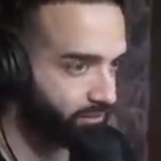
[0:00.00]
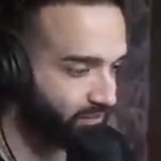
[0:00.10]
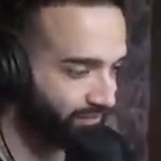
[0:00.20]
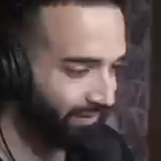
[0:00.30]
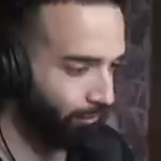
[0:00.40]

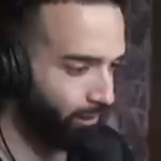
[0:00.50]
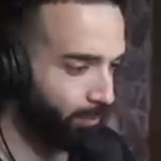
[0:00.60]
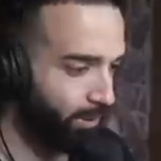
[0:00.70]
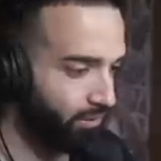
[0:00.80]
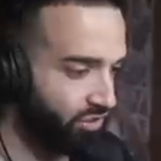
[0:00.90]
I want to be able
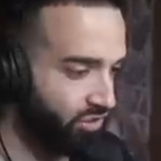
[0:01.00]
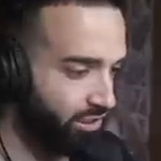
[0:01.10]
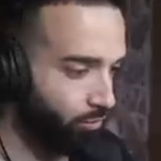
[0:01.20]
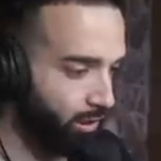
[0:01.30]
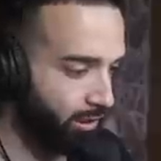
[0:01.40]
to see what I'm
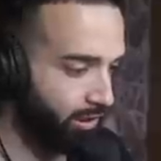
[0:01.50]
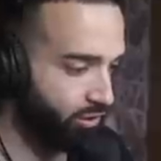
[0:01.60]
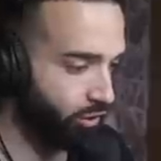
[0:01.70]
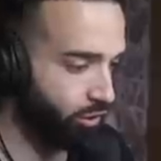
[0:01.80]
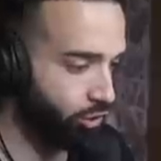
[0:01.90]
gonna
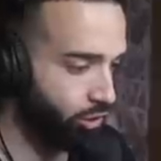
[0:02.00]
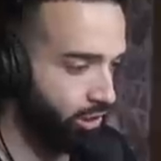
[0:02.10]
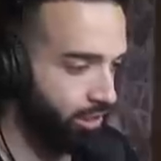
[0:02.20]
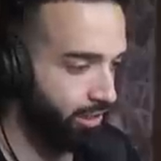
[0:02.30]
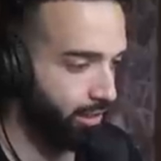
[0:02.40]
search.
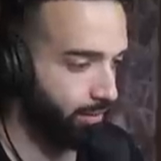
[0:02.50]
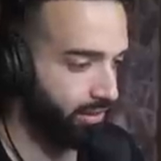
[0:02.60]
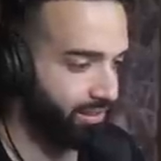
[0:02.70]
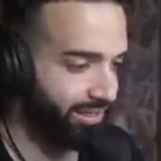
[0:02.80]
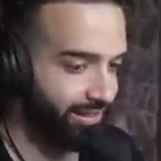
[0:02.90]
I'm gonna
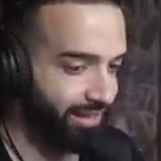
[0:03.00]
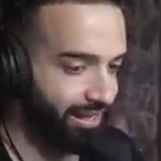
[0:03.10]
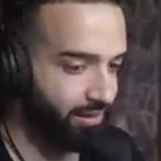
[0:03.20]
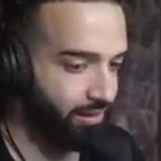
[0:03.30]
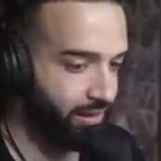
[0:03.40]
send that,
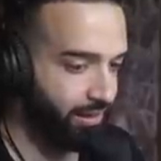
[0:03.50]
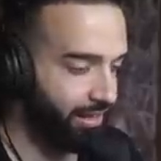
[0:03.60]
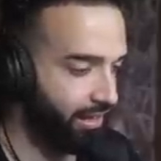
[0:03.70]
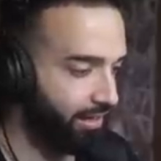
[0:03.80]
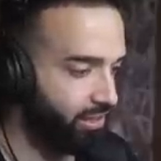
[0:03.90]
and I'm
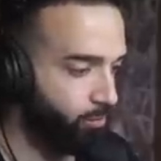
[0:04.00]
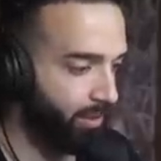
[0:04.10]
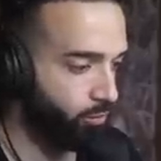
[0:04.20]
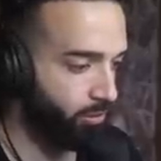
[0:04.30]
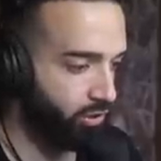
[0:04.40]
gonna special
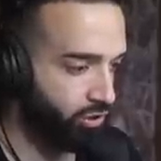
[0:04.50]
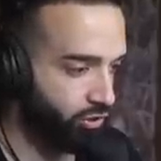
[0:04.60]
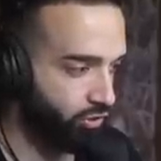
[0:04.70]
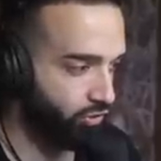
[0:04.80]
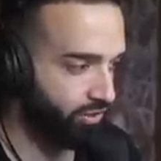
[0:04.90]
magician
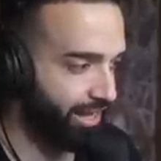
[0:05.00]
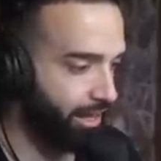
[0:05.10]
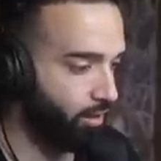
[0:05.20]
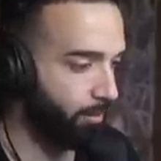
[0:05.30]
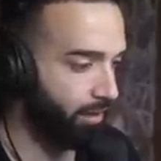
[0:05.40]
souls. Now
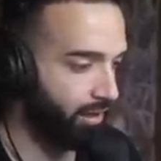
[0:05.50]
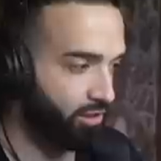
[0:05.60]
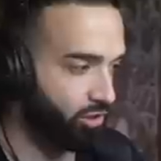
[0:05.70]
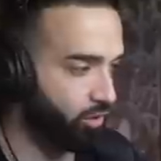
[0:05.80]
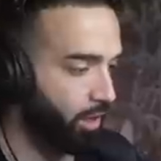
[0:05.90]
I'm gonna just
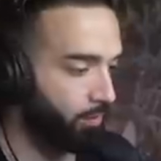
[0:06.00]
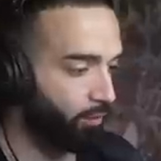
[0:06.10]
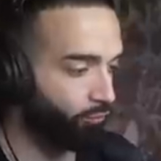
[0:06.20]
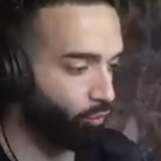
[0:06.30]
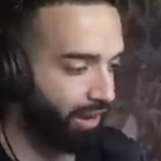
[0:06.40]

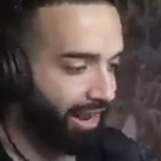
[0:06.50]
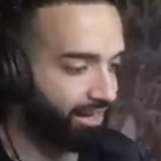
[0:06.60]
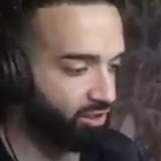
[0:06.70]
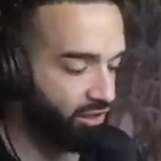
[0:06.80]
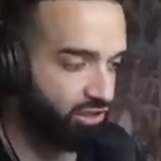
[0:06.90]
before I
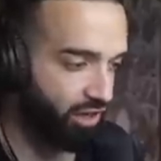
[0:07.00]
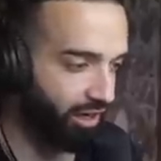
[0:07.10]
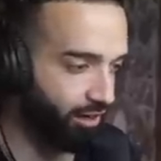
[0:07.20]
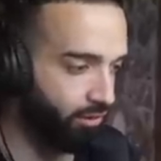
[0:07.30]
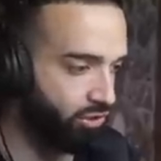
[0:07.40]
activate Sky
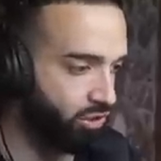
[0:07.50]
Iris.